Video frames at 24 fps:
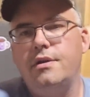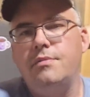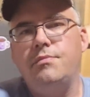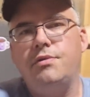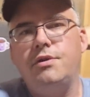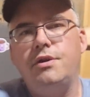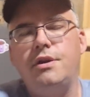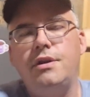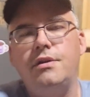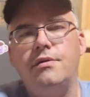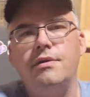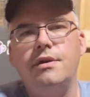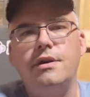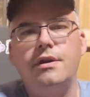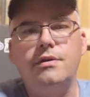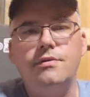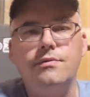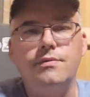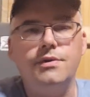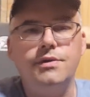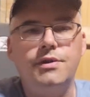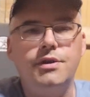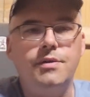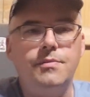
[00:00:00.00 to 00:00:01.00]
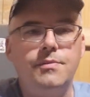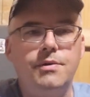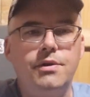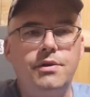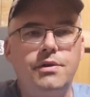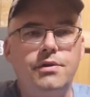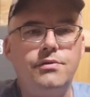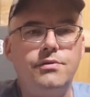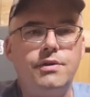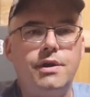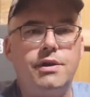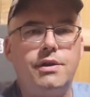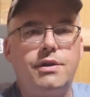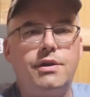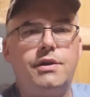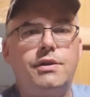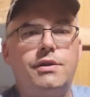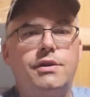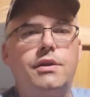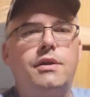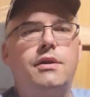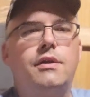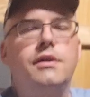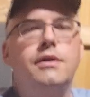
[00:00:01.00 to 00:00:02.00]
playing around with email
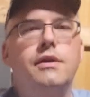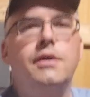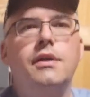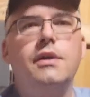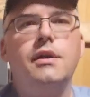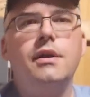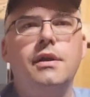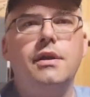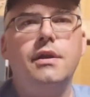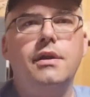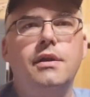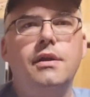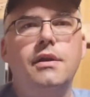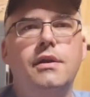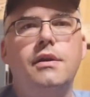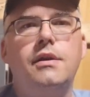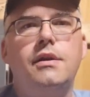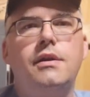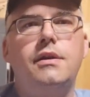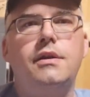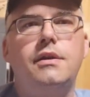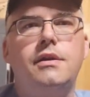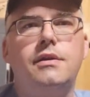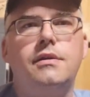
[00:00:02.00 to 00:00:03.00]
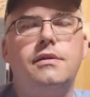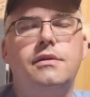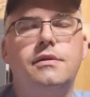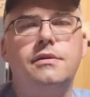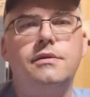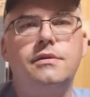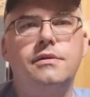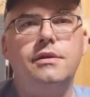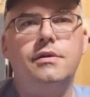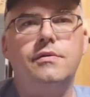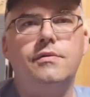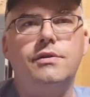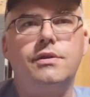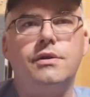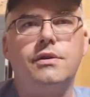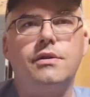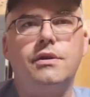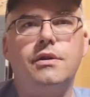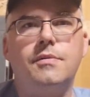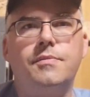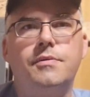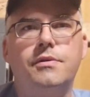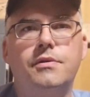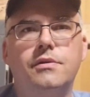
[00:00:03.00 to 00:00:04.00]
addresses, and there was a
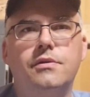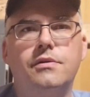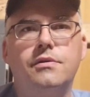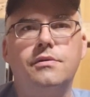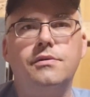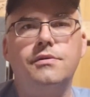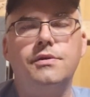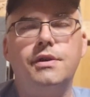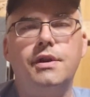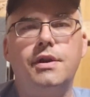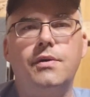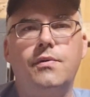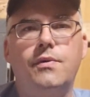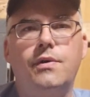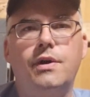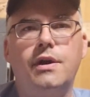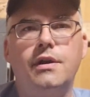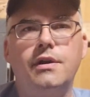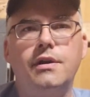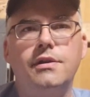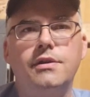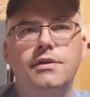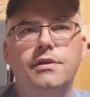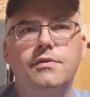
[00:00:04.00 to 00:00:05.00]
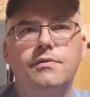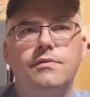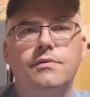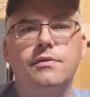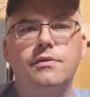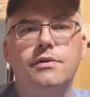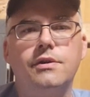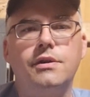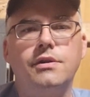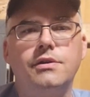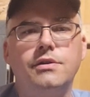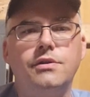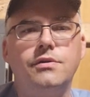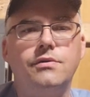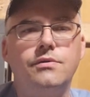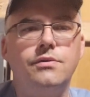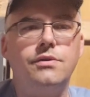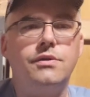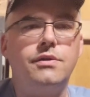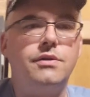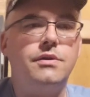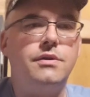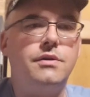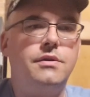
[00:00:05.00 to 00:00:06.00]
couple that I wanted that were in
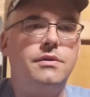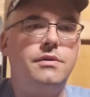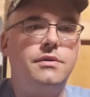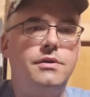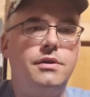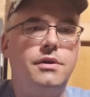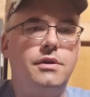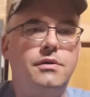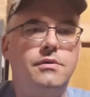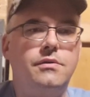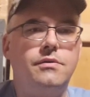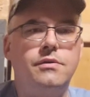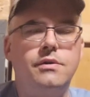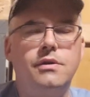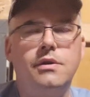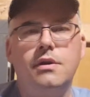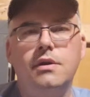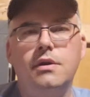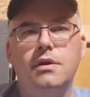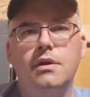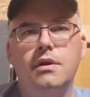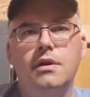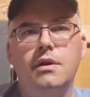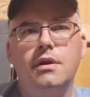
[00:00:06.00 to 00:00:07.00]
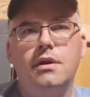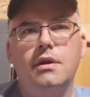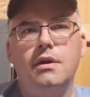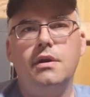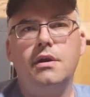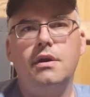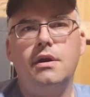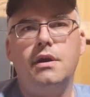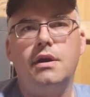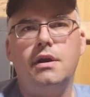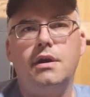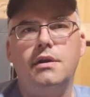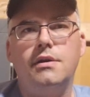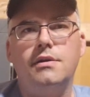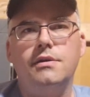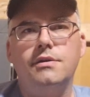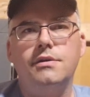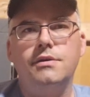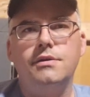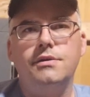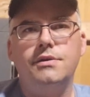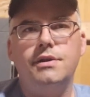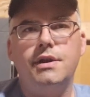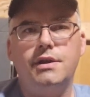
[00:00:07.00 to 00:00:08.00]
use, so
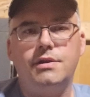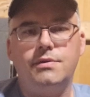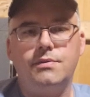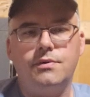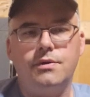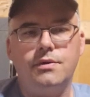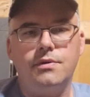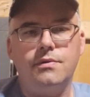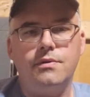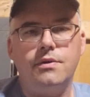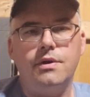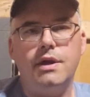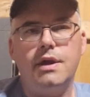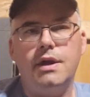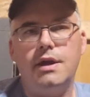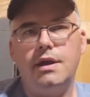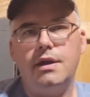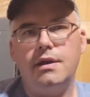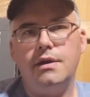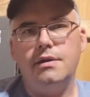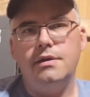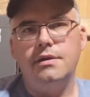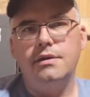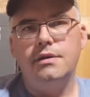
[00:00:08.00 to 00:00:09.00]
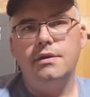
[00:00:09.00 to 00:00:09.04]
that's where we're at.